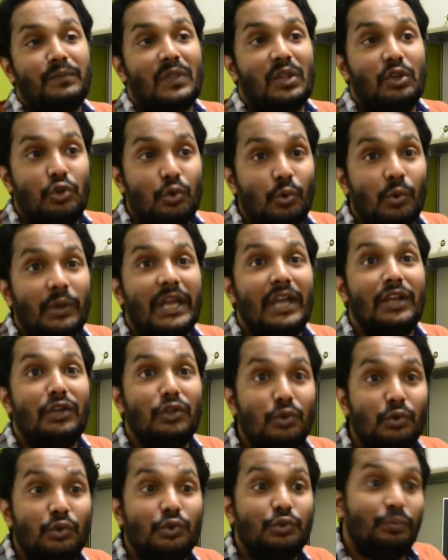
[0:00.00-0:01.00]
you can
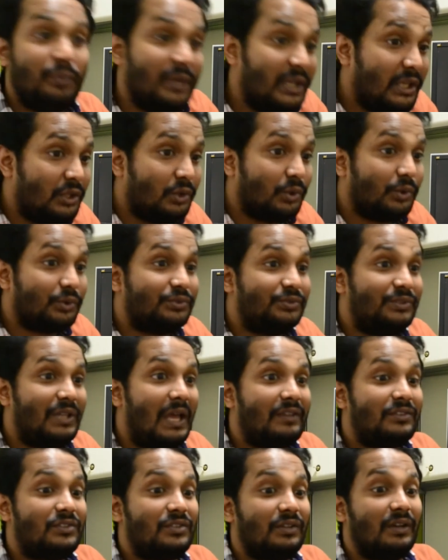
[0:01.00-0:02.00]
use videos.
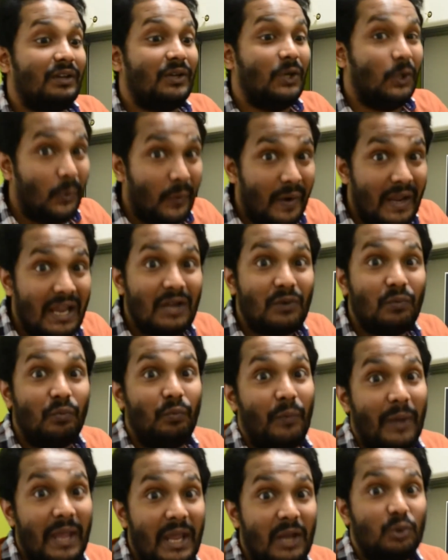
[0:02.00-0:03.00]
That's a great
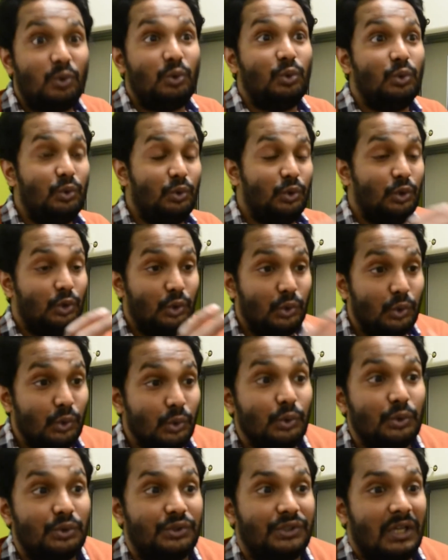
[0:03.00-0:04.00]
way to
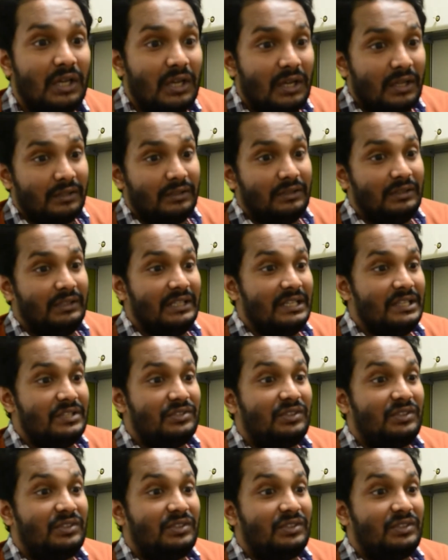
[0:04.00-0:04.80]
use these